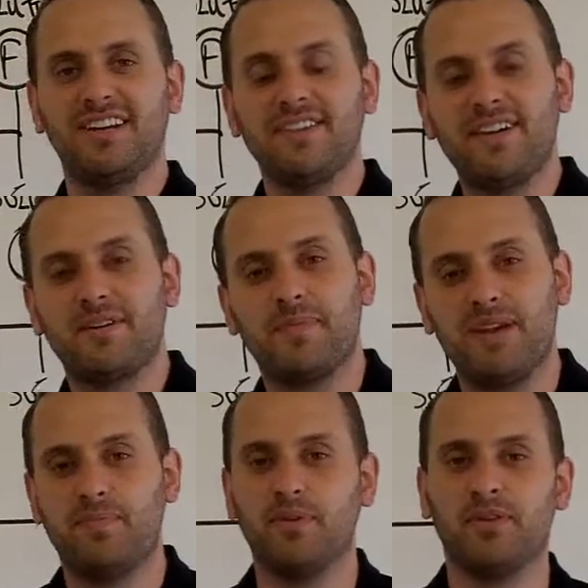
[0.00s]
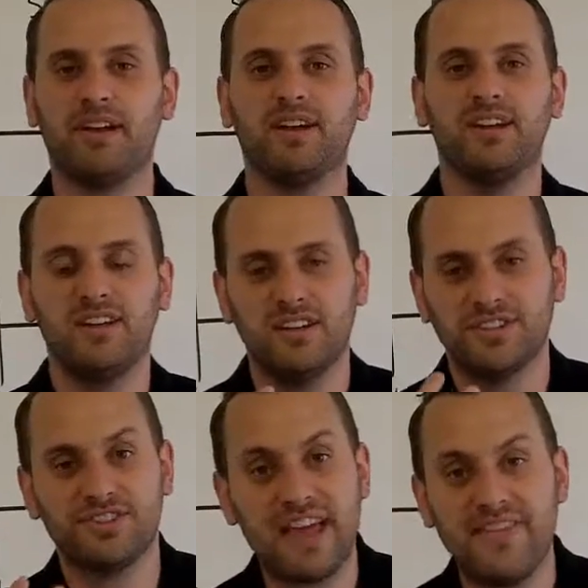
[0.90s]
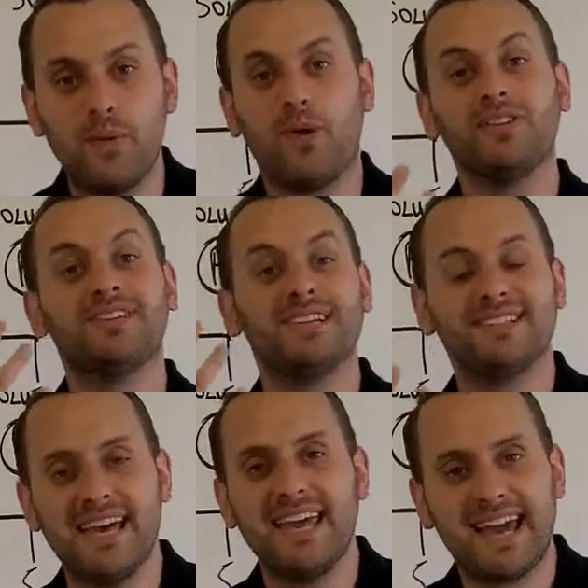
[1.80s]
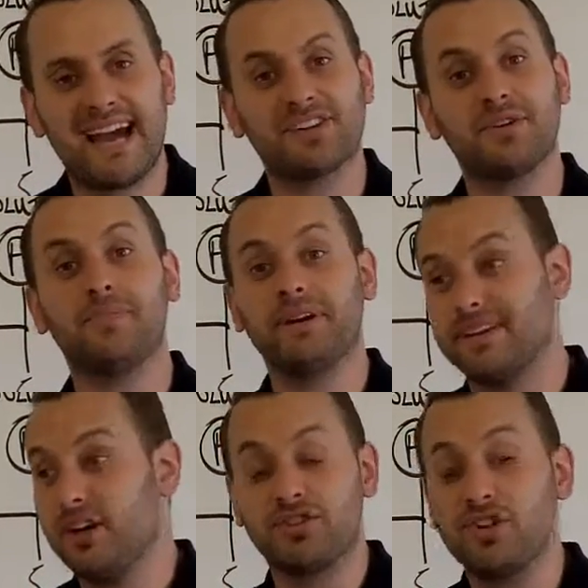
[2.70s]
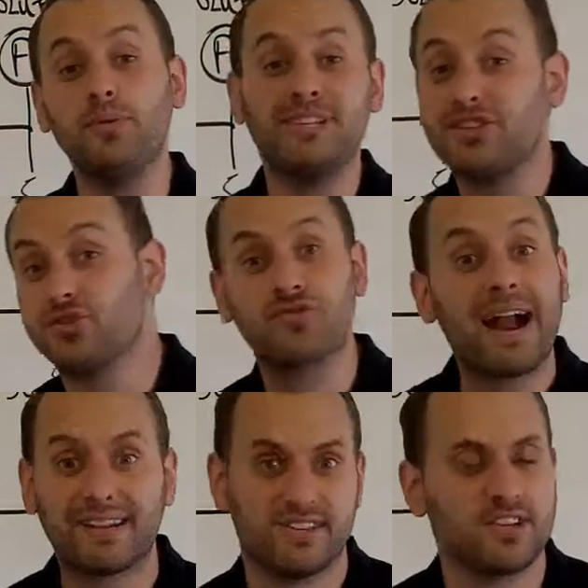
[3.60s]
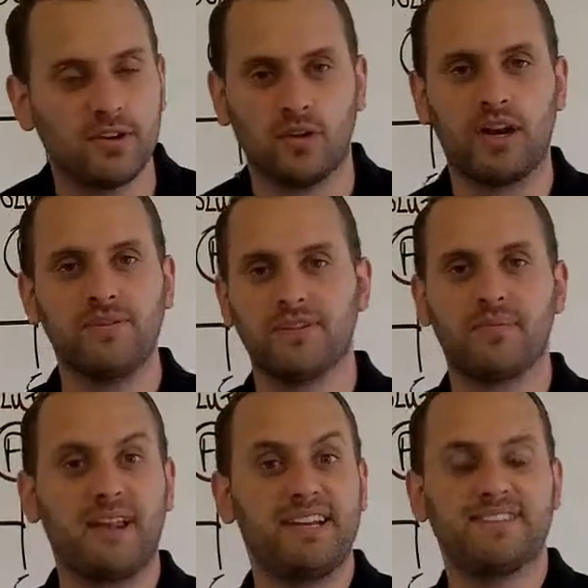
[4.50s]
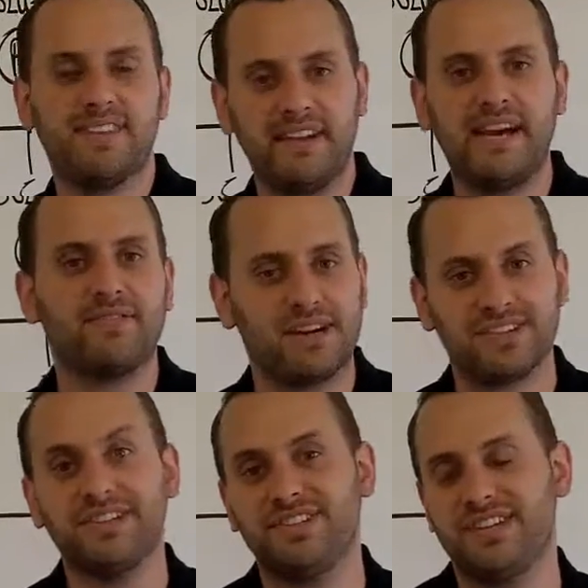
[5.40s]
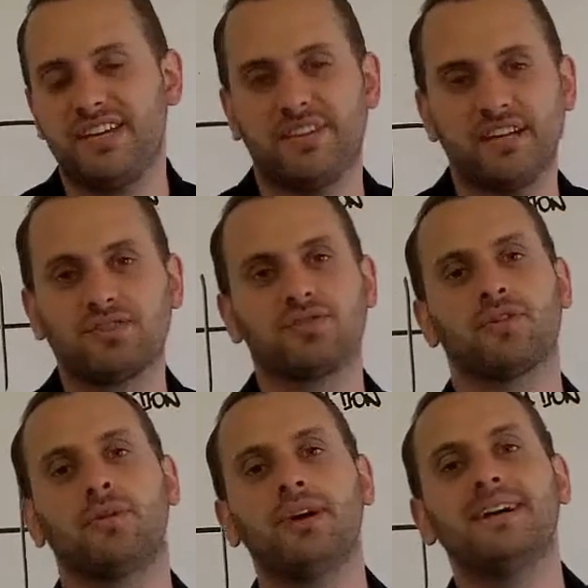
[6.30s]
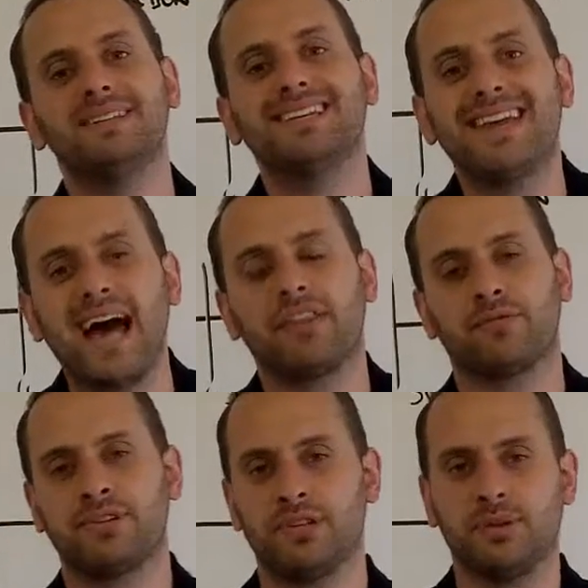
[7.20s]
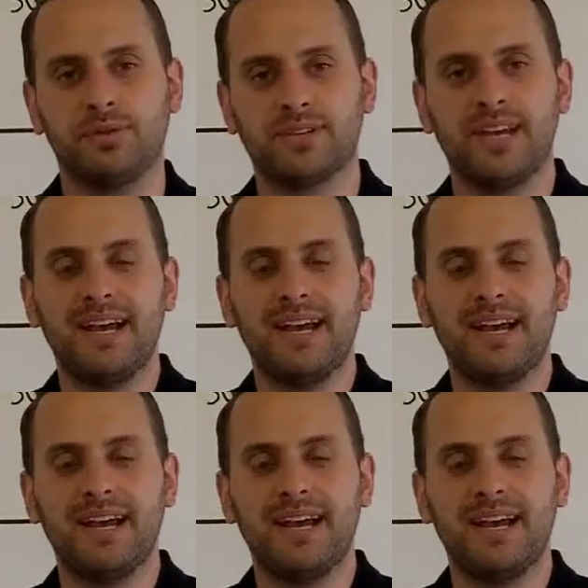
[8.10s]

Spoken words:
There are people that say they want it, take action, but are so distracted and all over the place that they never actually see things through to get the results.